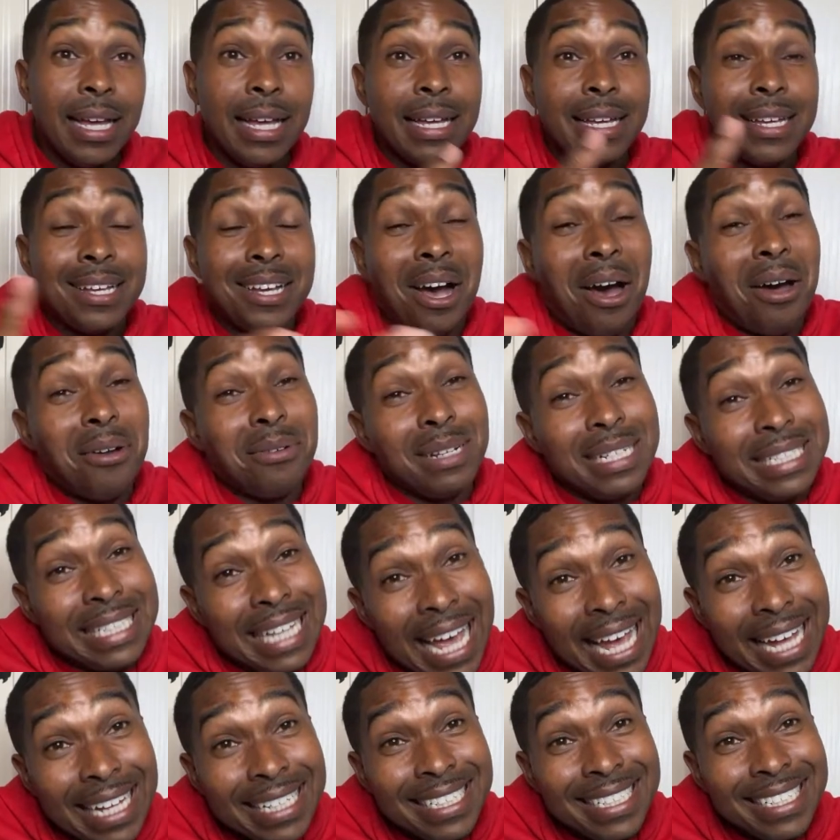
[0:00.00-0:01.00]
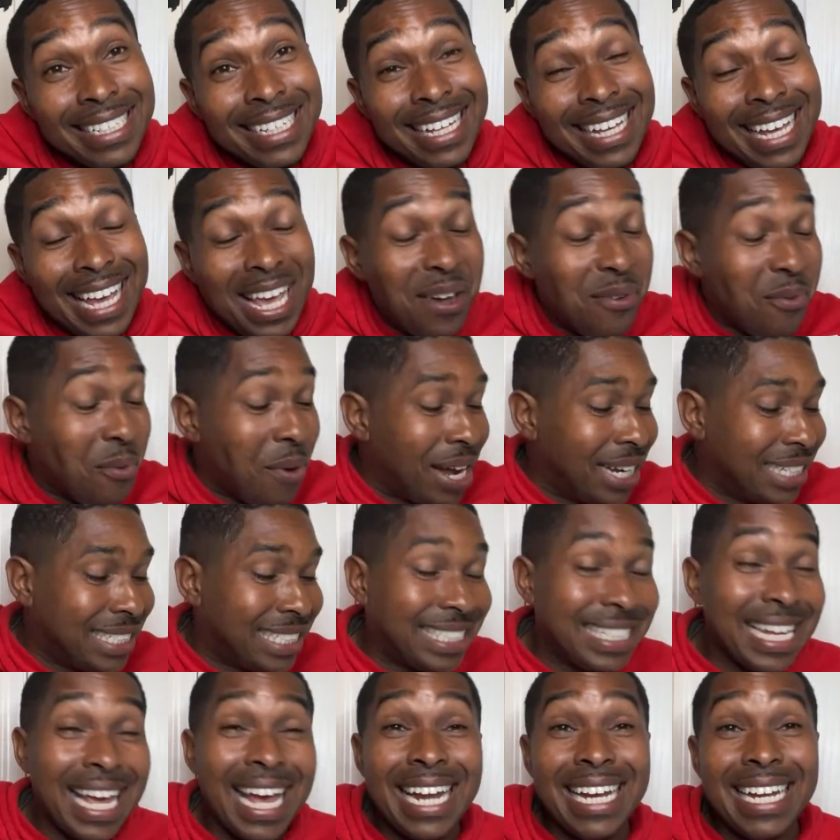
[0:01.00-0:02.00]
Come to Texas, get
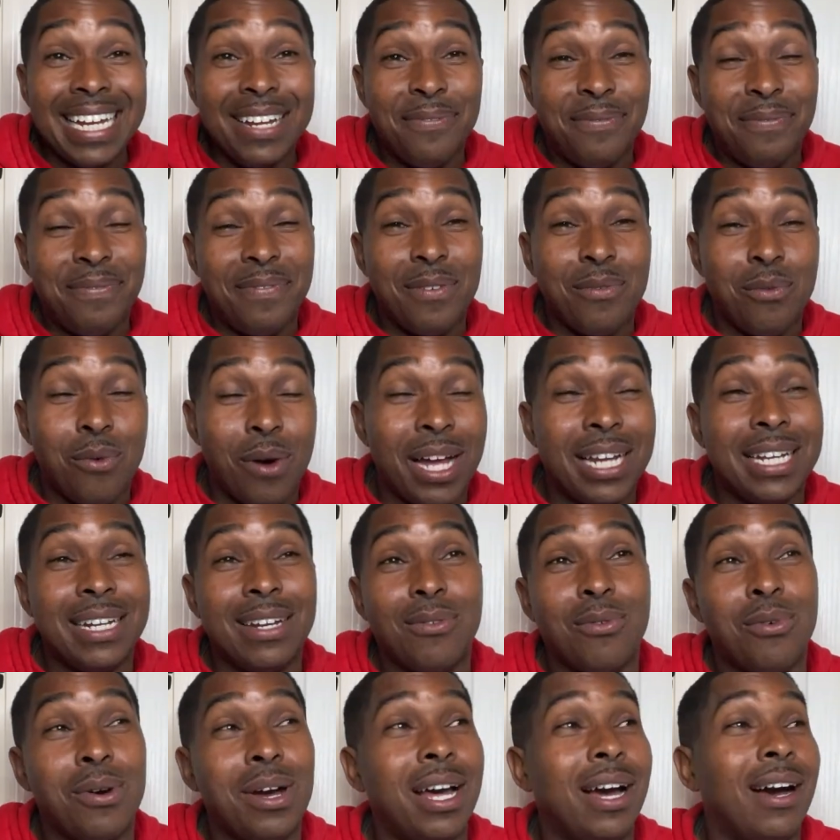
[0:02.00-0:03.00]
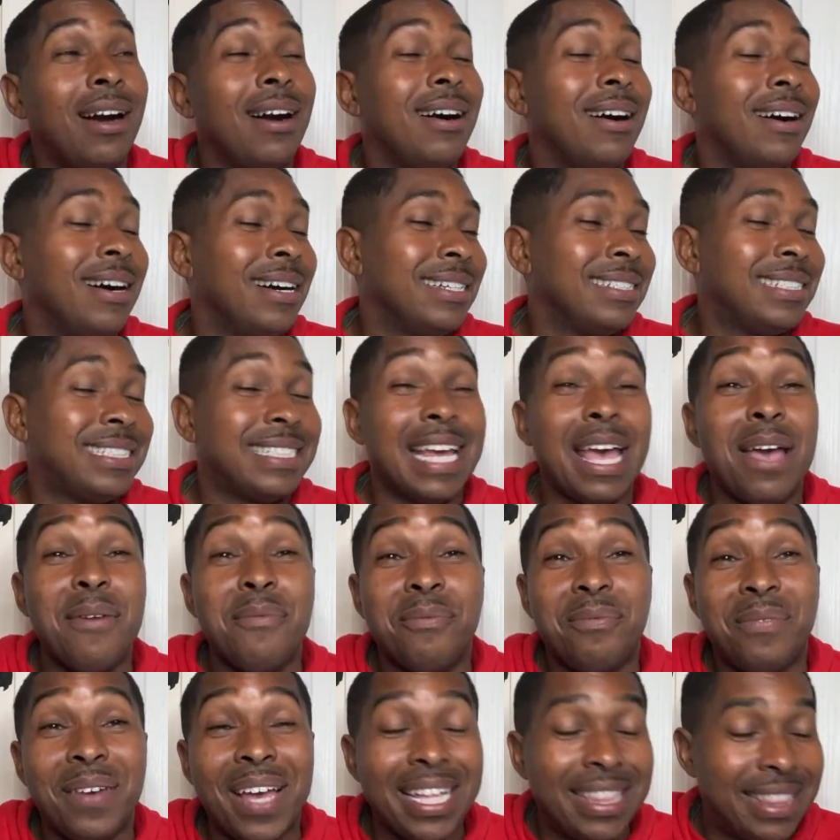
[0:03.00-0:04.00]

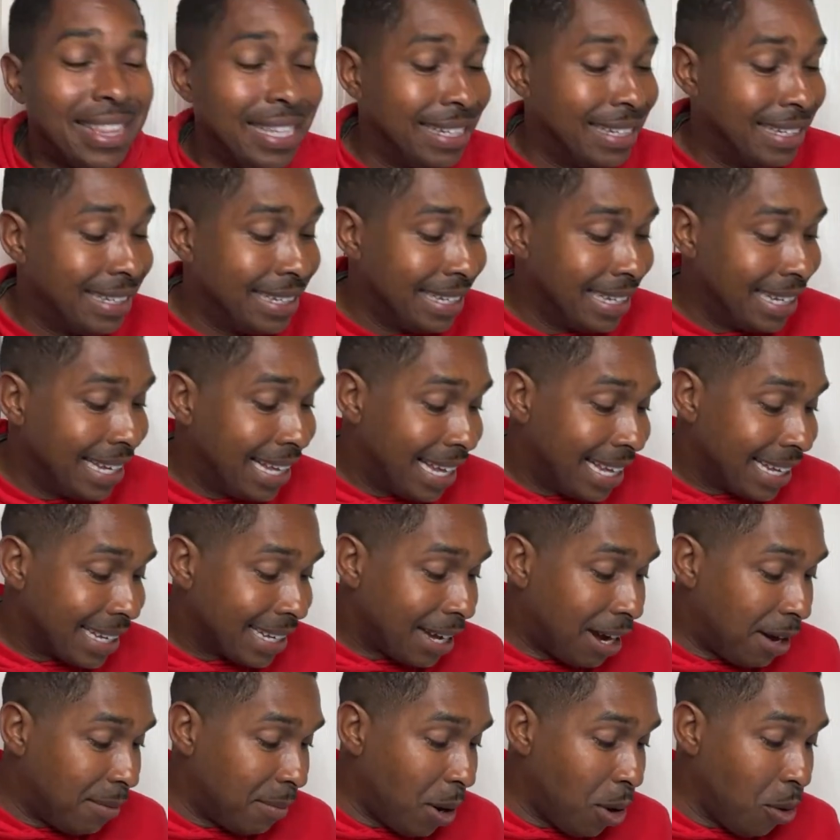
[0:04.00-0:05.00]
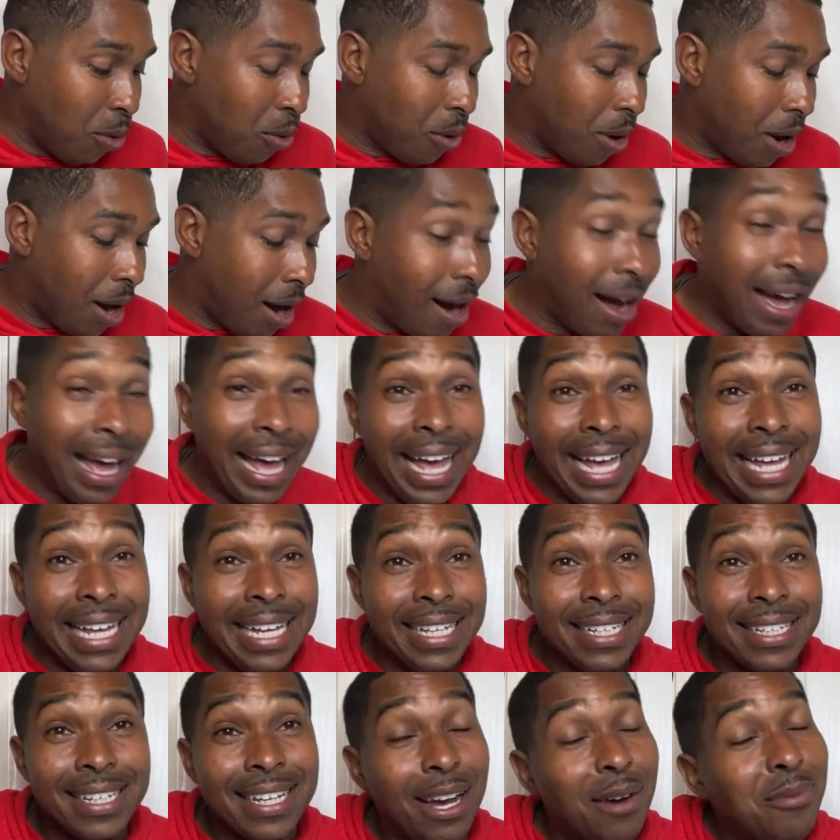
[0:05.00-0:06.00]
750. Come on, or 8.
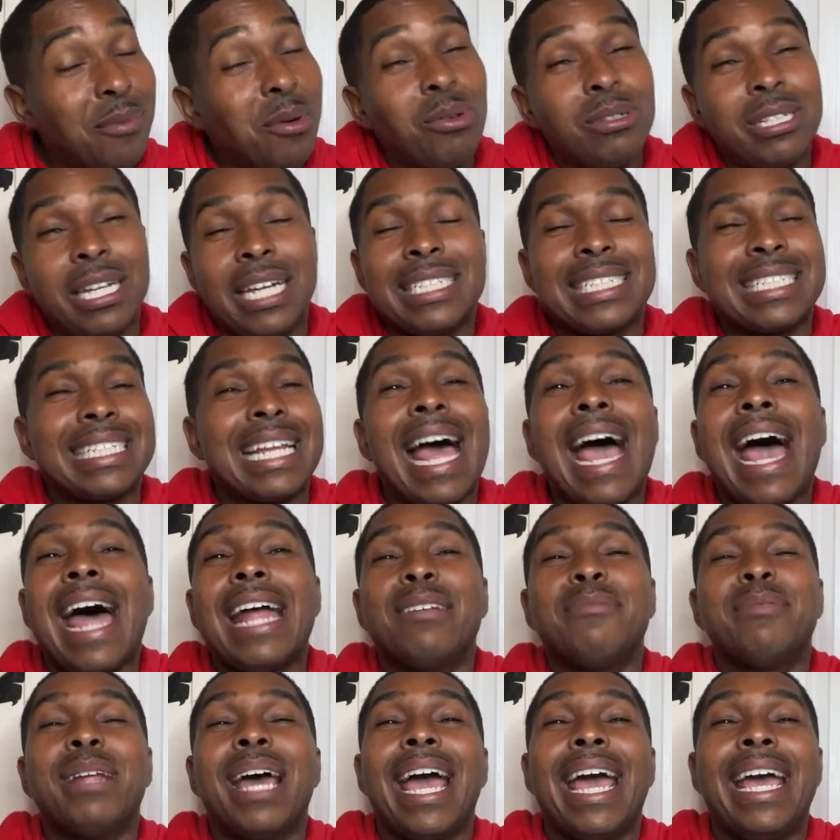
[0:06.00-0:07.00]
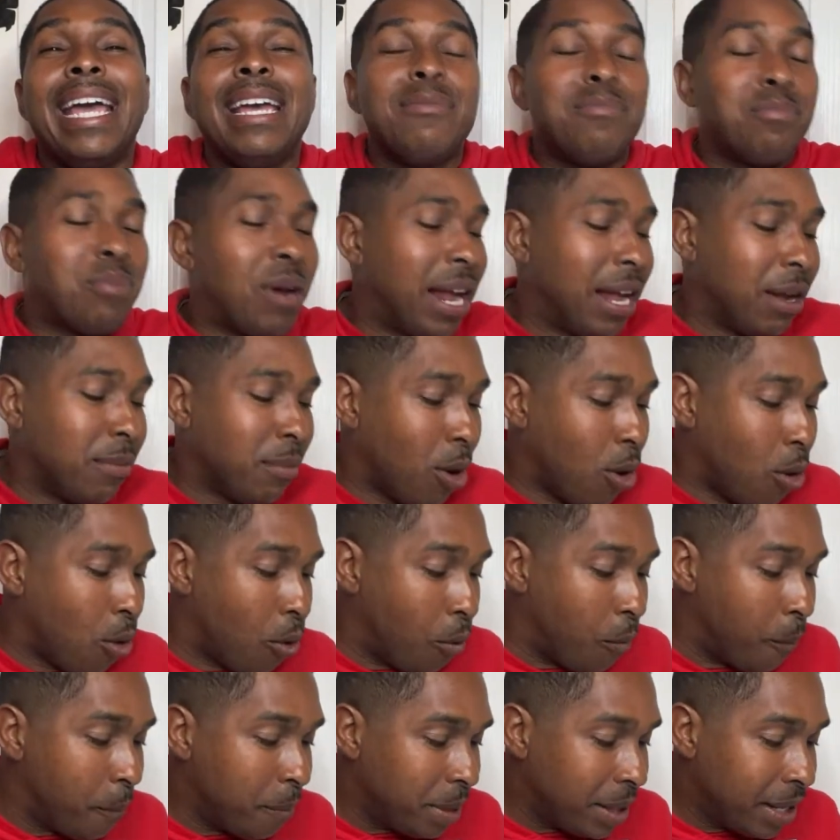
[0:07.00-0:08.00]
Come on, just slide him to 8, bring him
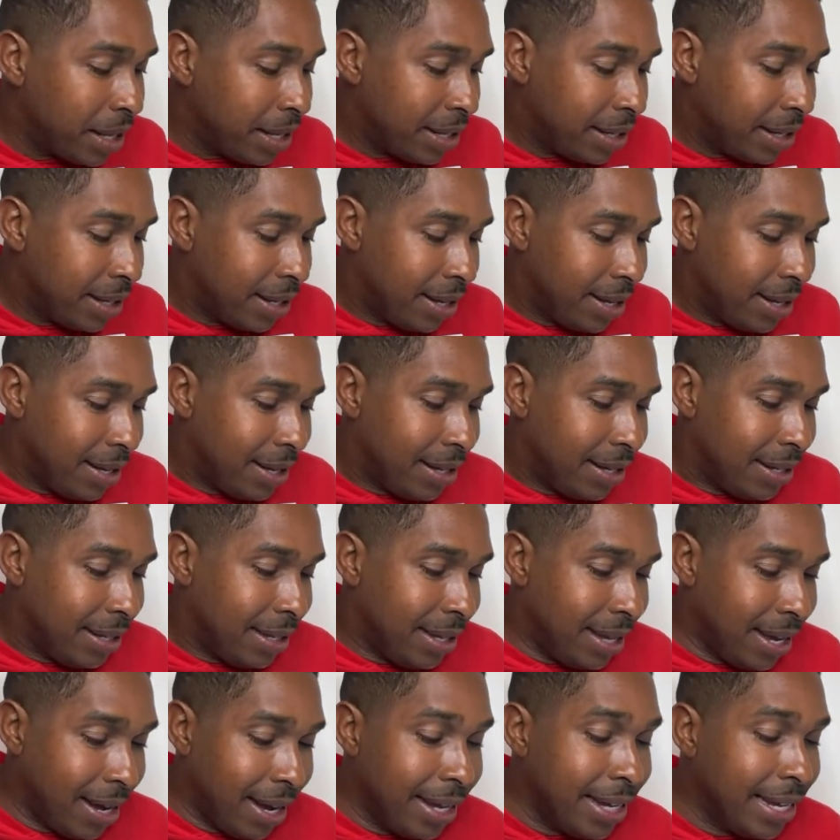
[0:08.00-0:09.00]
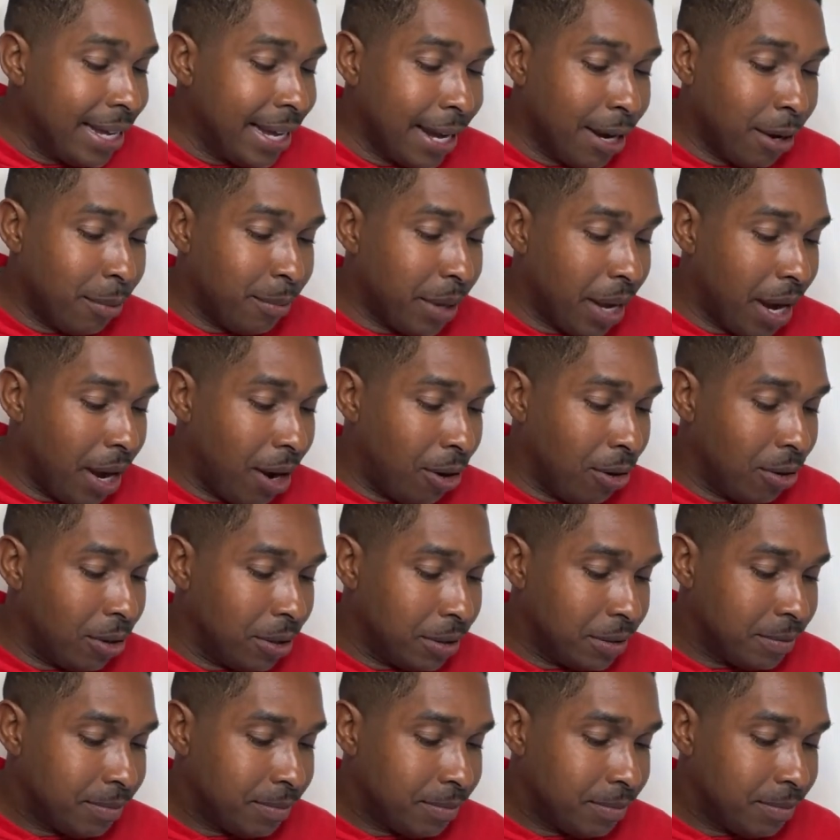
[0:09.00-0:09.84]
on. Yeah, he him, y'all.